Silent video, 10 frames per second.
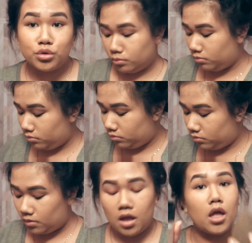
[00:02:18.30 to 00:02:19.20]
And then with
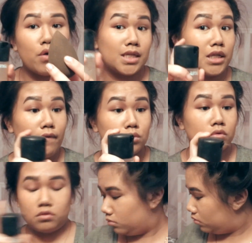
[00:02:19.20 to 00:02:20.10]
the same damp
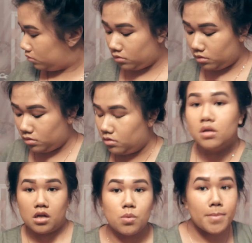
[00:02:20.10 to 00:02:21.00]
beauty blender, I
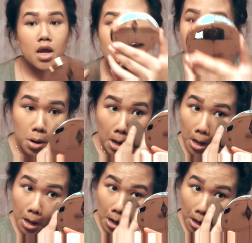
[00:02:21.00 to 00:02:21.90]
sprayed some MAC Fix
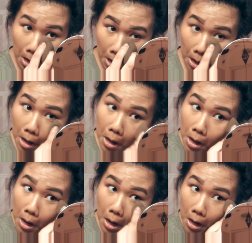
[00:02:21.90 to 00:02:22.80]
Plus and
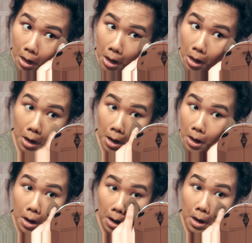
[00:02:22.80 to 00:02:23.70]
blended it all
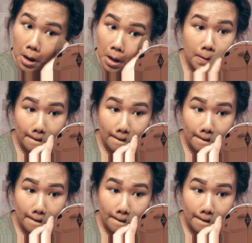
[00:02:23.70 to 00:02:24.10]
together.